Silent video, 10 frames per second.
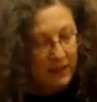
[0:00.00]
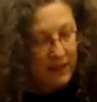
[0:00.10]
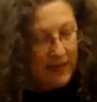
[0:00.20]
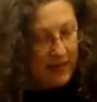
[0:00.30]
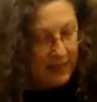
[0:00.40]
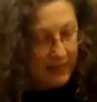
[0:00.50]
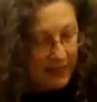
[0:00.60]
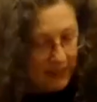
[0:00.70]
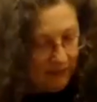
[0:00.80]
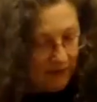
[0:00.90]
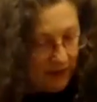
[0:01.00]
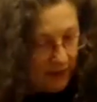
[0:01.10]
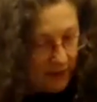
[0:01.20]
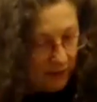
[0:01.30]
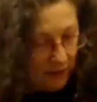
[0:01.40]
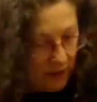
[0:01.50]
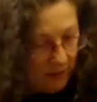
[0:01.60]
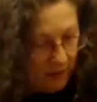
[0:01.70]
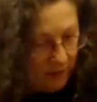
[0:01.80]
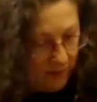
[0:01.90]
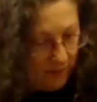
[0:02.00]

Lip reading: And then the final one,